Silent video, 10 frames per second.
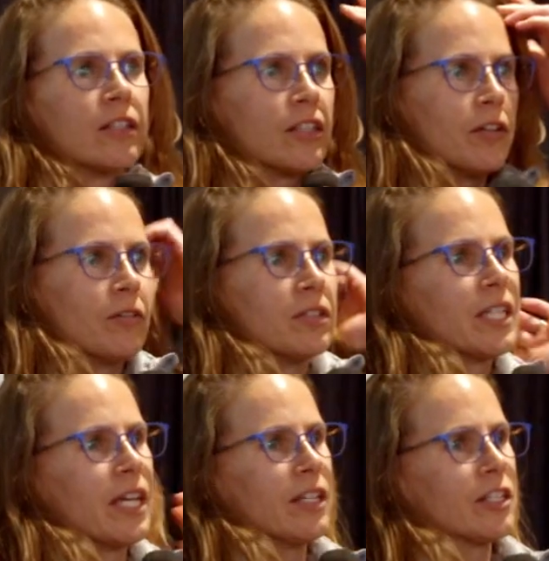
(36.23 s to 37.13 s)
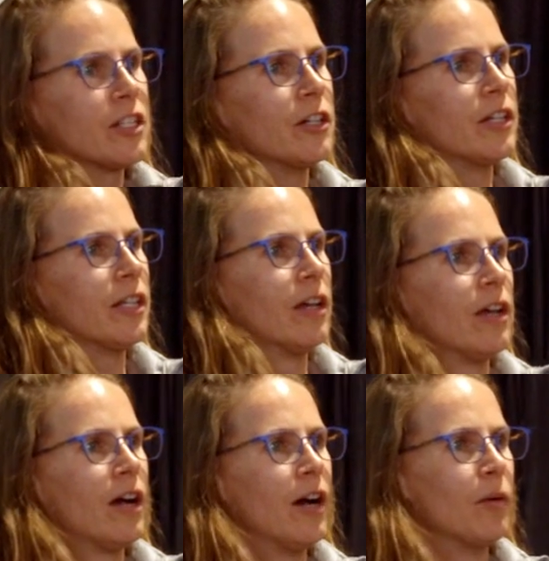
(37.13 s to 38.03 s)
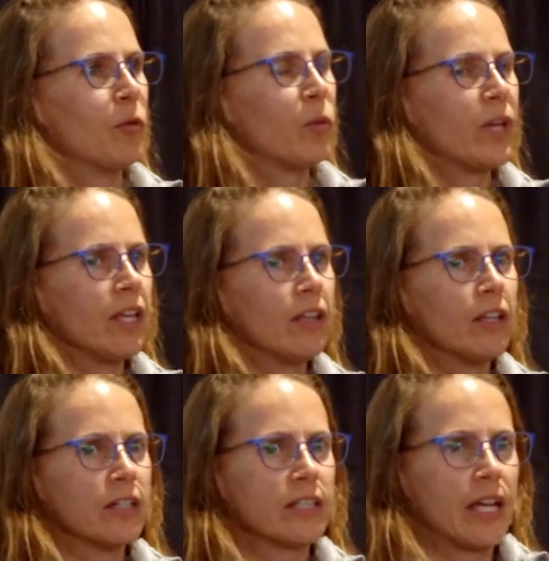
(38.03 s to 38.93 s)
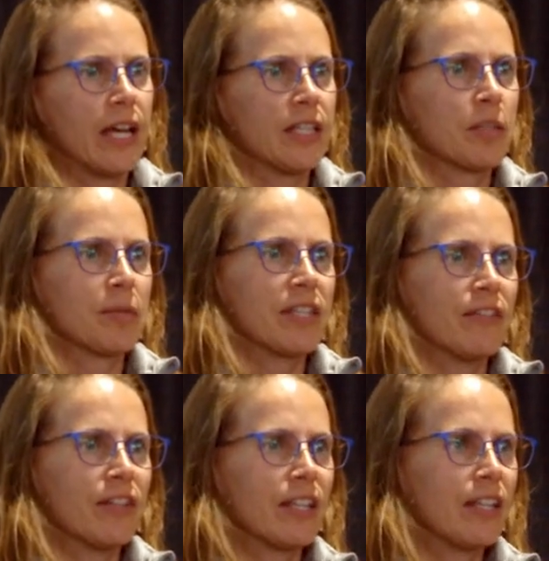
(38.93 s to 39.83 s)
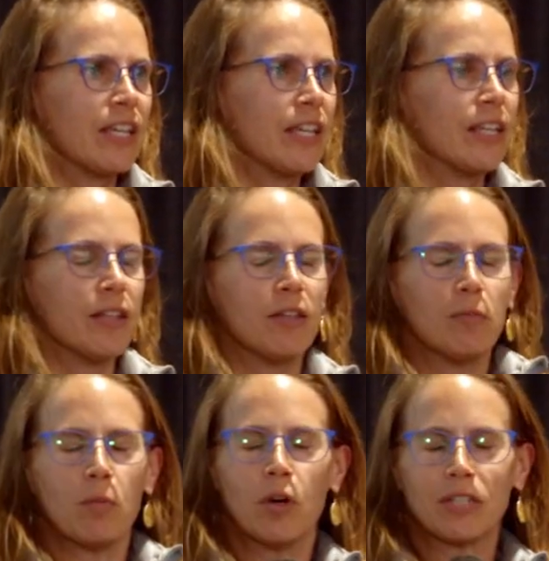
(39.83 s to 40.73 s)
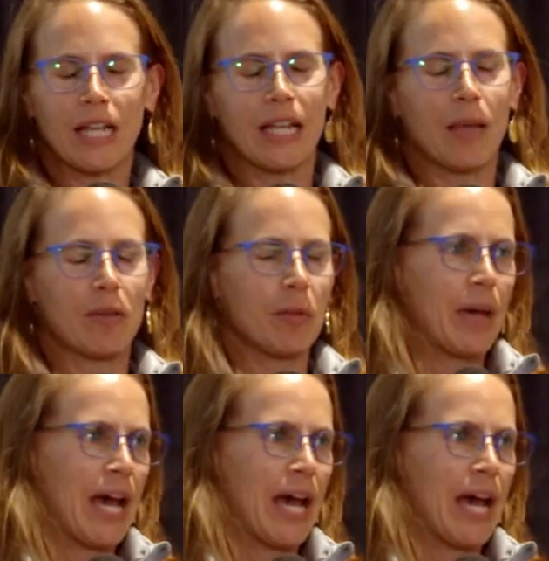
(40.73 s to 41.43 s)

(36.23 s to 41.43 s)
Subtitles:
so to get us started, we looked at specifically multi-laminate